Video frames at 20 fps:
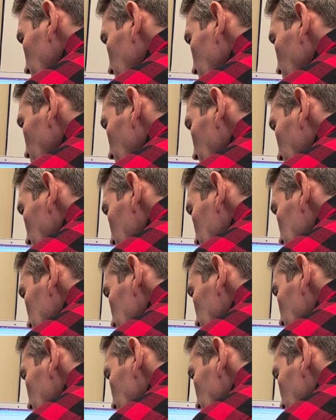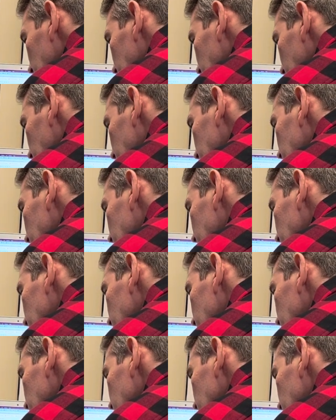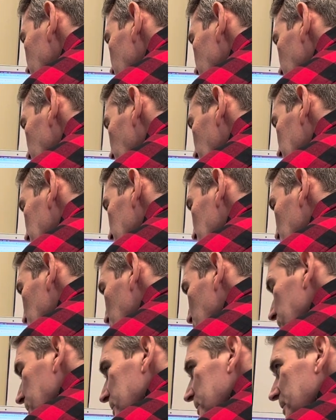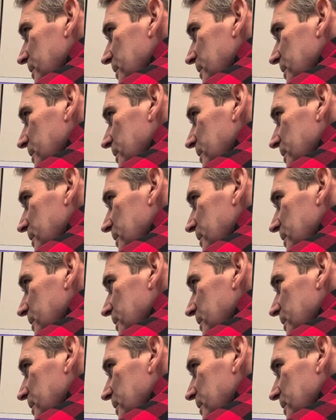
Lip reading: array was a little, not the shortest